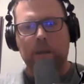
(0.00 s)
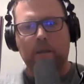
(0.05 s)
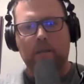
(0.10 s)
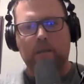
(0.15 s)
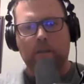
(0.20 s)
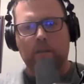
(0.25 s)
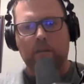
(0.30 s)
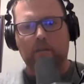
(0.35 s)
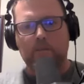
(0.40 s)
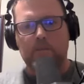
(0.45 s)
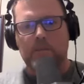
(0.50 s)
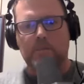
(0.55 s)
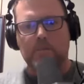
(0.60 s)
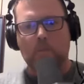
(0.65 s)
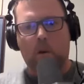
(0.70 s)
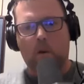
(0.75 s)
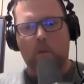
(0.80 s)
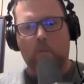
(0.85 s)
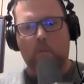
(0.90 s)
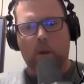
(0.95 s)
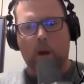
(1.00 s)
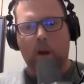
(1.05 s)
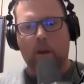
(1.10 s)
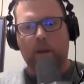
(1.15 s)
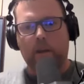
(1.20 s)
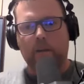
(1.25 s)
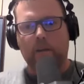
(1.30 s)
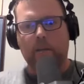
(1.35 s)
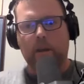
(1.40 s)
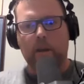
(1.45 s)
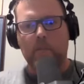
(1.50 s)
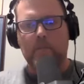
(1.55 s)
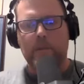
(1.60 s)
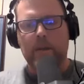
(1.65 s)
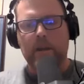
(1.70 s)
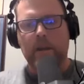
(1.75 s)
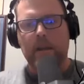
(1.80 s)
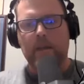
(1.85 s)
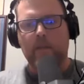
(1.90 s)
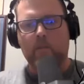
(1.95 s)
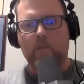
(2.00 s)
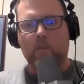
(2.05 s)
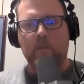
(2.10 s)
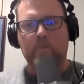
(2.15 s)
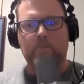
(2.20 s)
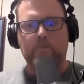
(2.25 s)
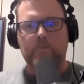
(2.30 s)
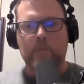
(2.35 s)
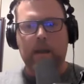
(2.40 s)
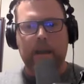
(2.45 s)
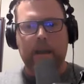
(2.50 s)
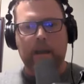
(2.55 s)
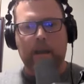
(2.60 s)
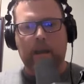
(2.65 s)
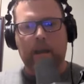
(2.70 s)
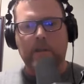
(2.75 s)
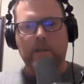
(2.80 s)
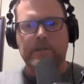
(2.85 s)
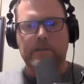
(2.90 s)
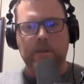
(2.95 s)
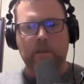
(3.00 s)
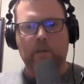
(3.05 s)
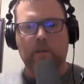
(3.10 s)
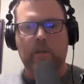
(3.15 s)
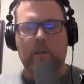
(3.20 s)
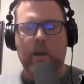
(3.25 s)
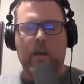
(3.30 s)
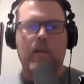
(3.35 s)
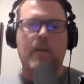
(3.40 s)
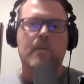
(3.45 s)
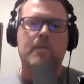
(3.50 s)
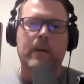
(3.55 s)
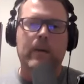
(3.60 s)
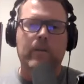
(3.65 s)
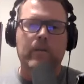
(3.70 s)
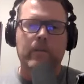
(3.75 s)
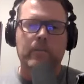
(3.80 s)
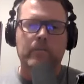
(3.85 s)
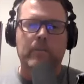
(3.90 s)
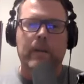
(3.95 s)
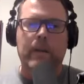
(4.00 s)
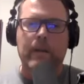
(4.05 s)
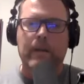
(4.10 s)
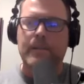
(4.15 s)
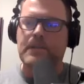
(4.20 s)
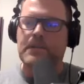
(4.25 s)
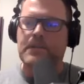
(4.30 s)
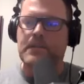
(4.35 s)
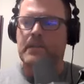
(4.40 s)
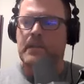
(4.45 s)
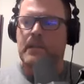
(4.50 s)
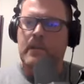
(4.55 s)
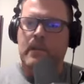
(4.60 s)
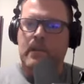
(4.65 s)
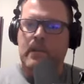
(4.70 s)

It's a small product company. We make a concealed carry belt because